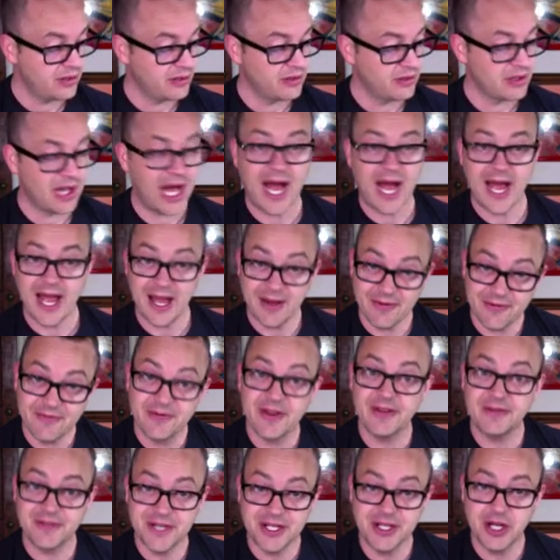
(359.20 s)
I have
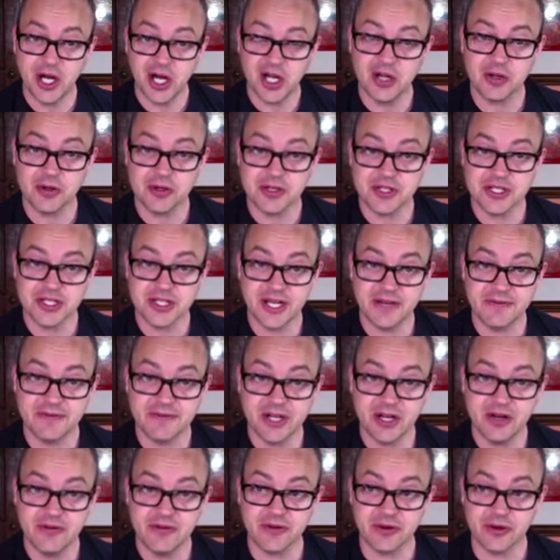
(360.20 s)
$50 left
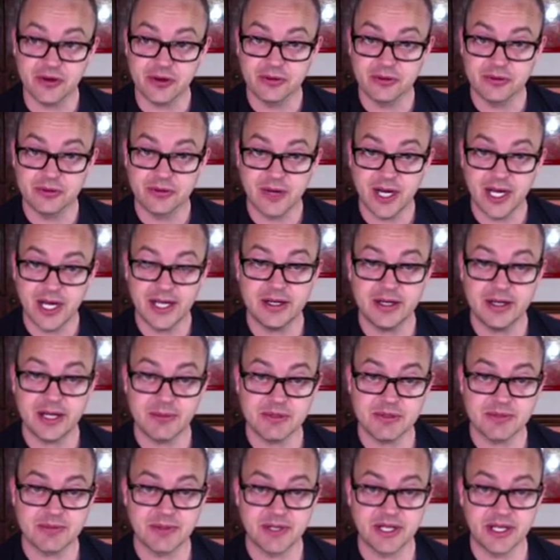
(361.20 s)
over, right? I'm
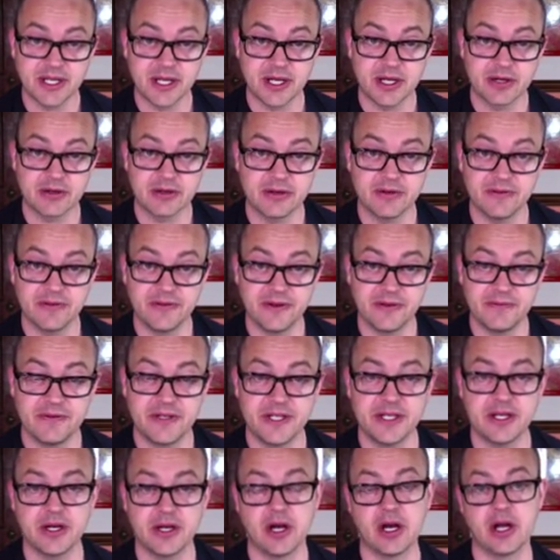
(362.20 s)
spending
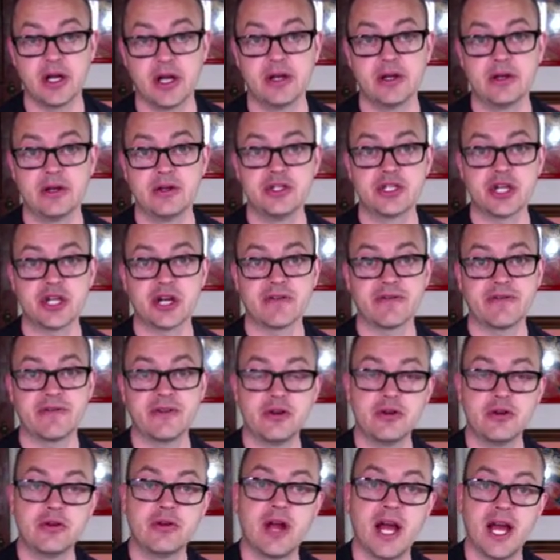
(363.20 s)
$150 on junk food.